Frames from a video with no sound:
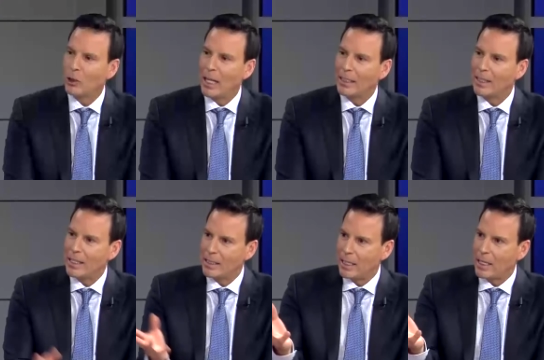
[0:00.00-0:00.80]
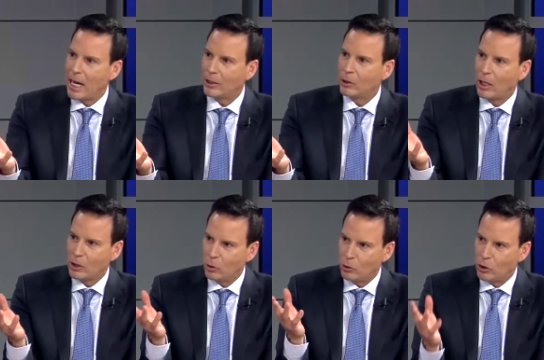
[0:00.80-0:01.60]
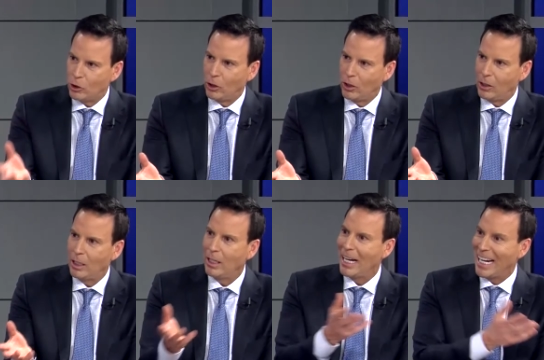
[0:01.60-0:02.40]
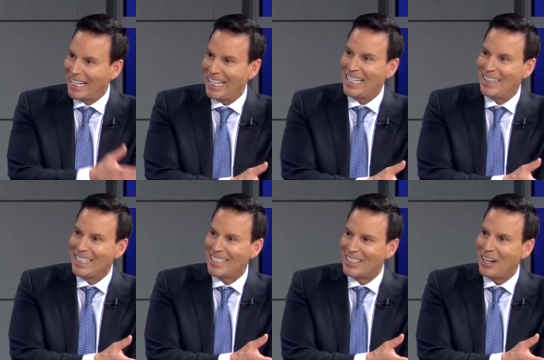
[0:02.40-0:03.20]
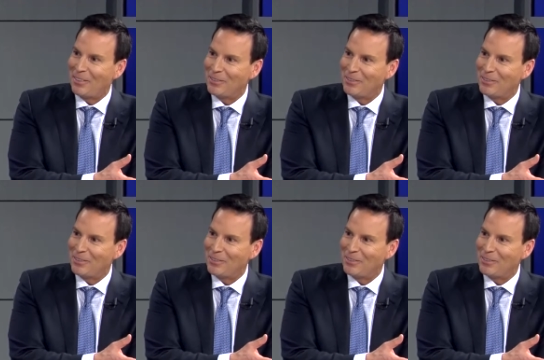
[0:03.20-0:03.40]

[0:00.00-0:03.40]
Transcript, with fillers: Like, do they say, "Doctor, are you sure I can eat this stuff?"